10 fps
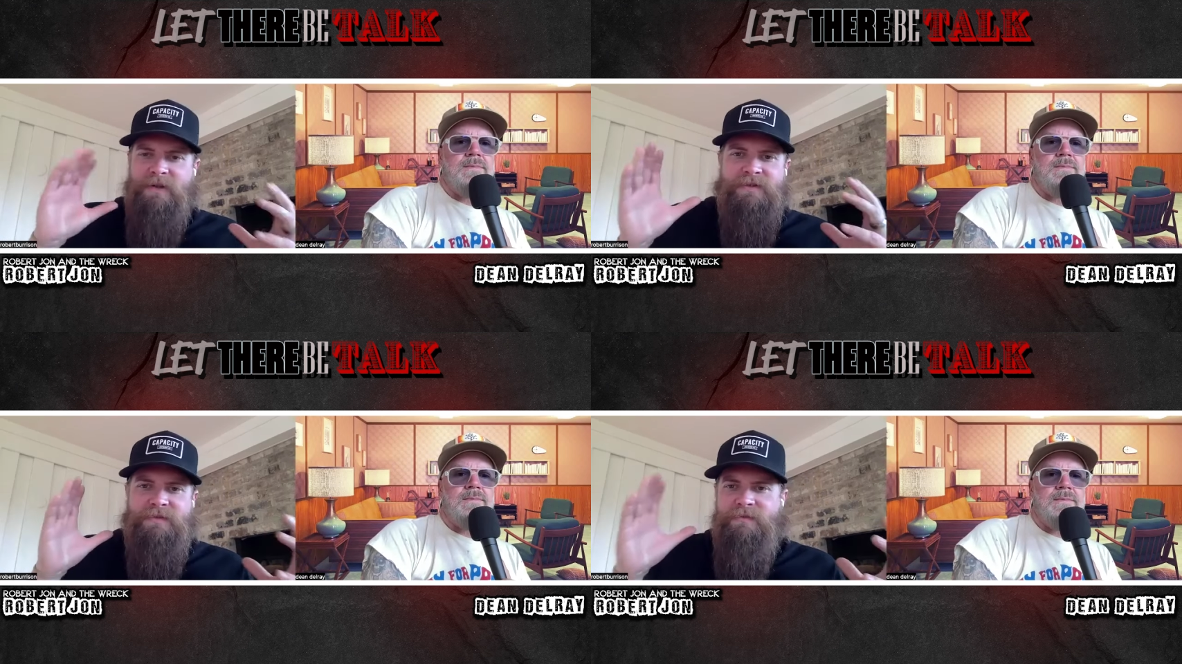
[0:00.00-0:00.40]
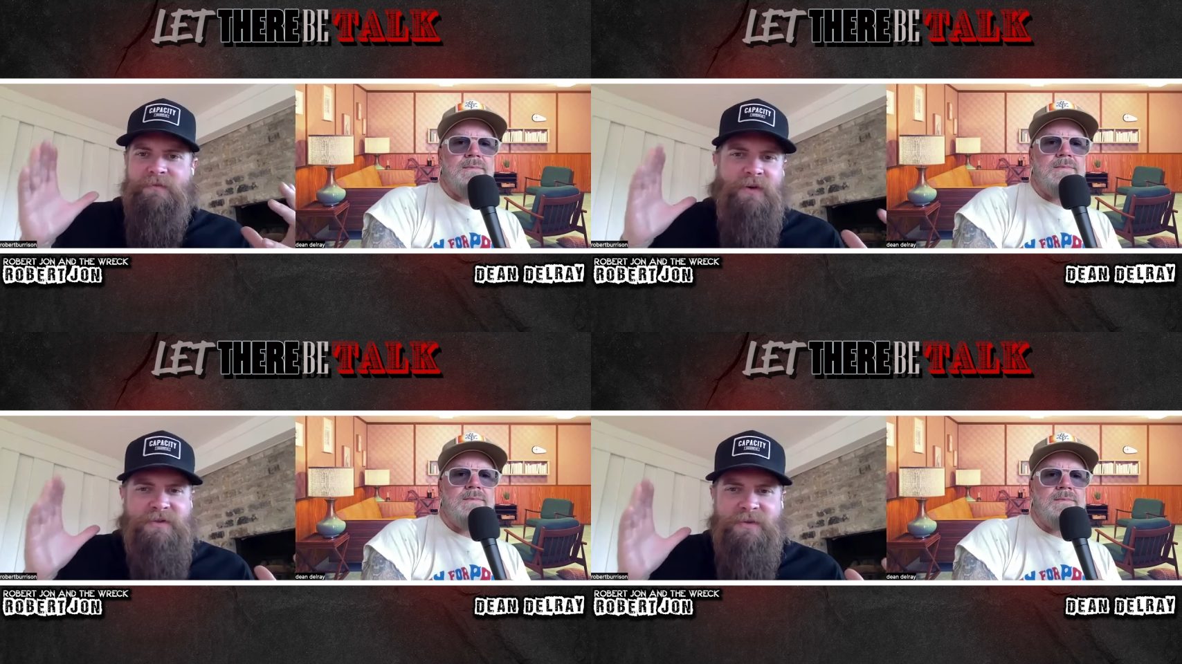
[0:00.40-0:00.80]
Speaker 1: it's
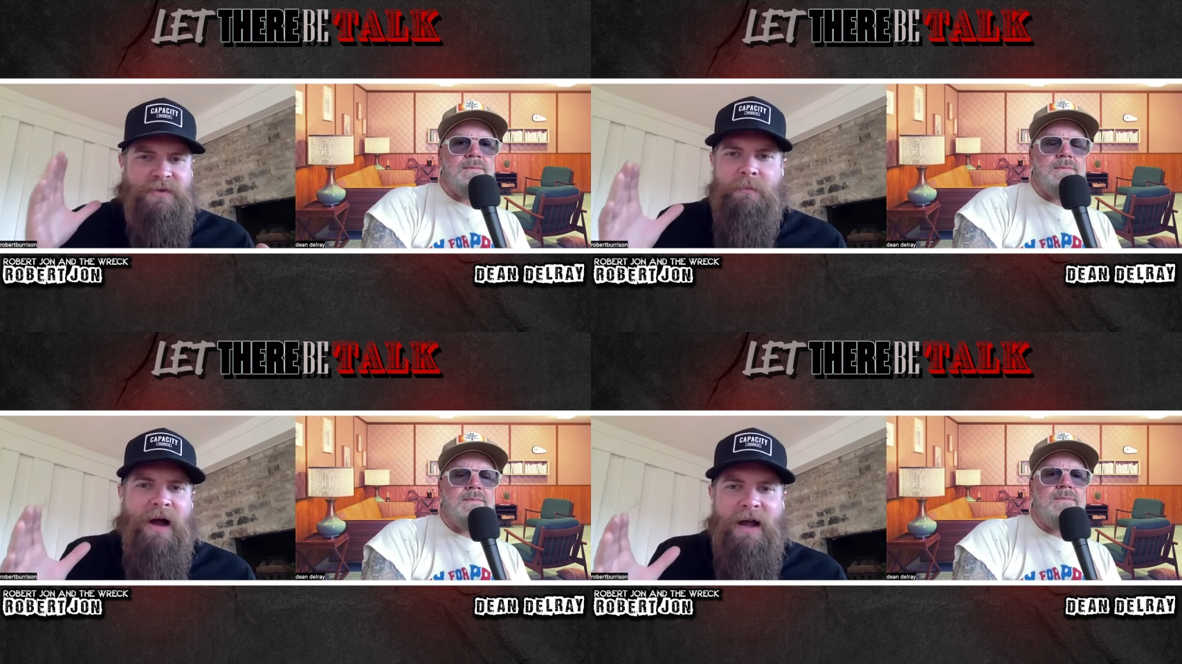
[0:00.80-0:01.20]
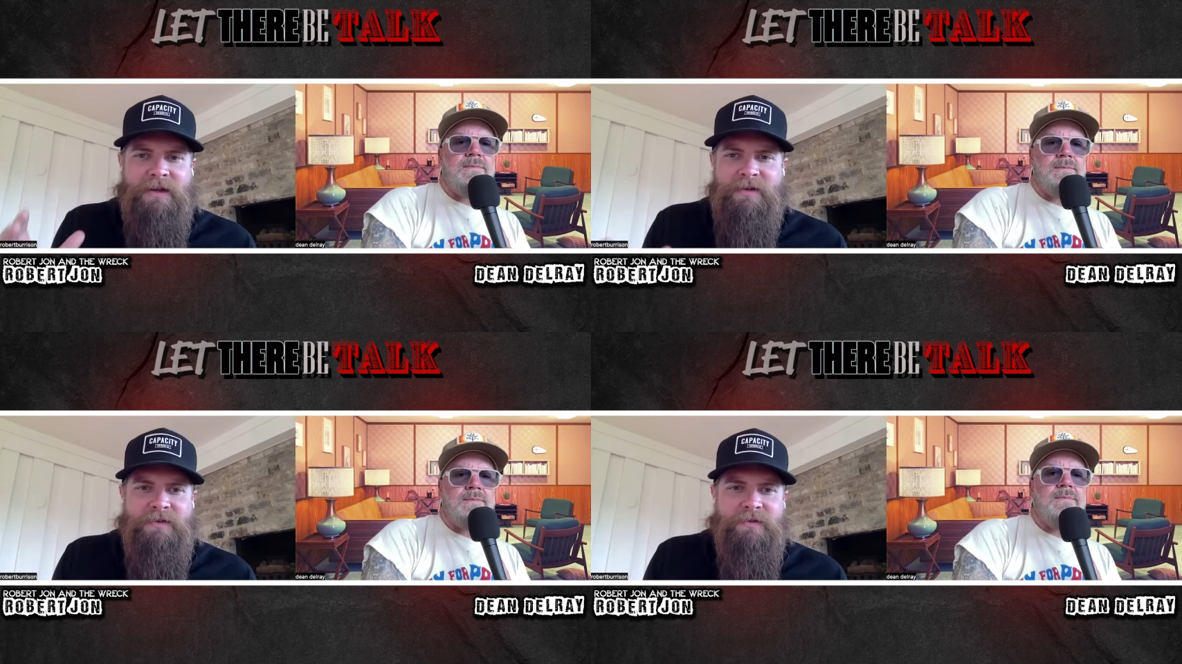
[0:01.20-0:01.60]
fucks with your
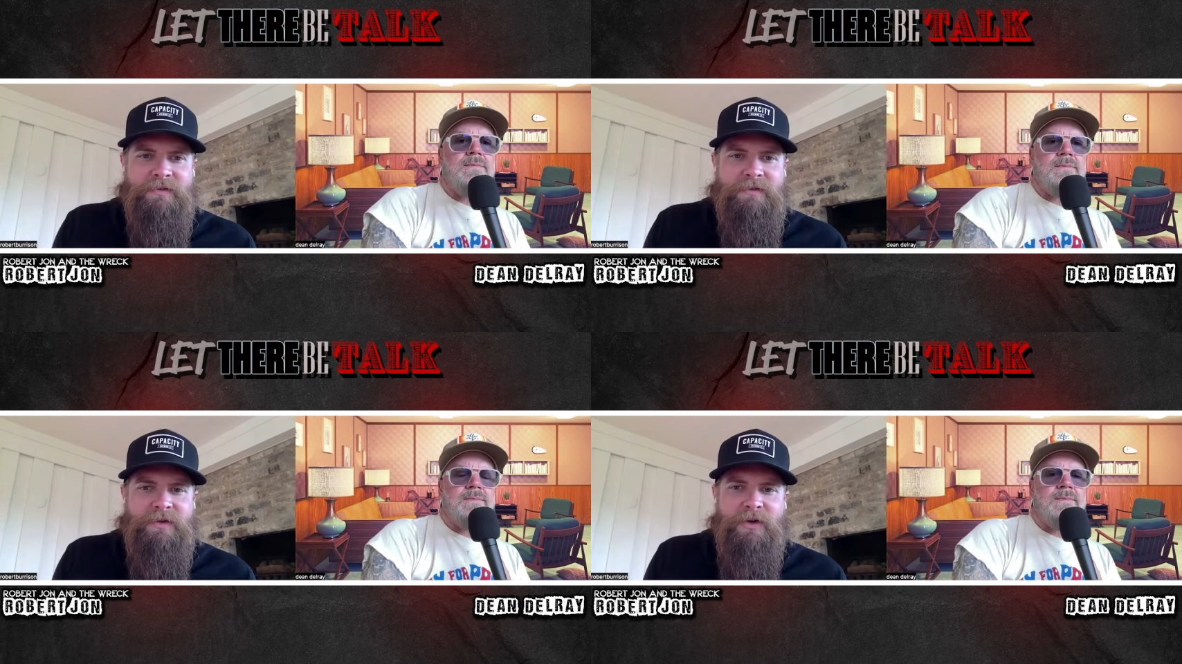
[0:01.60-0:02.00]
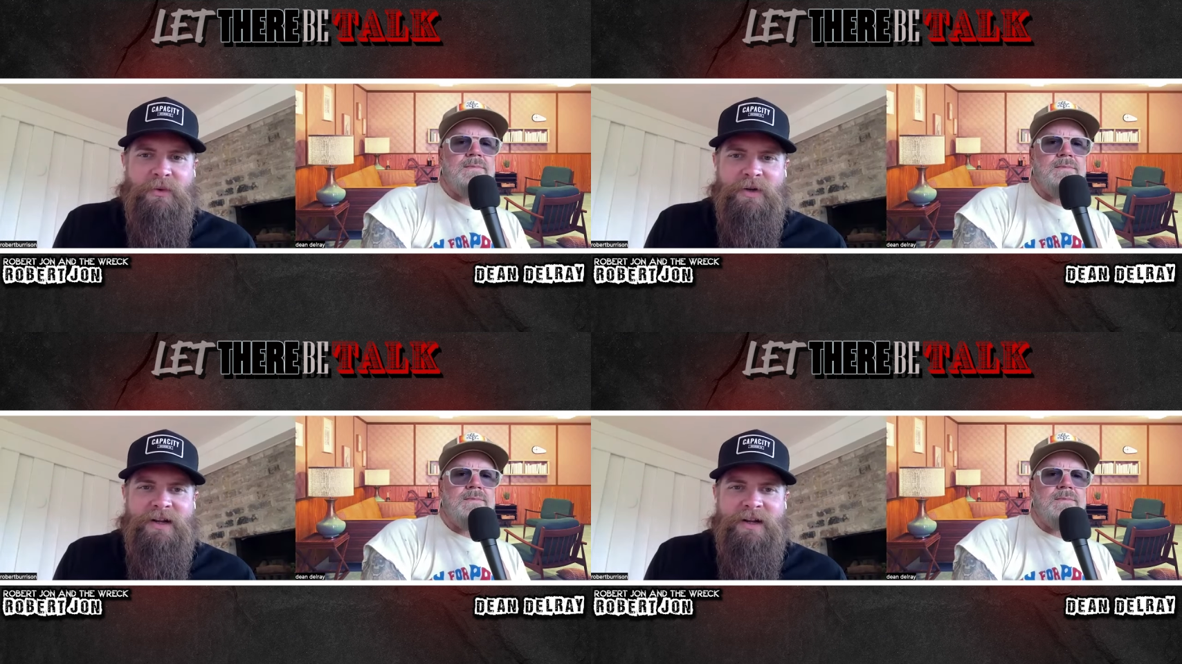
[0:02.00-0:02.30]
mind you know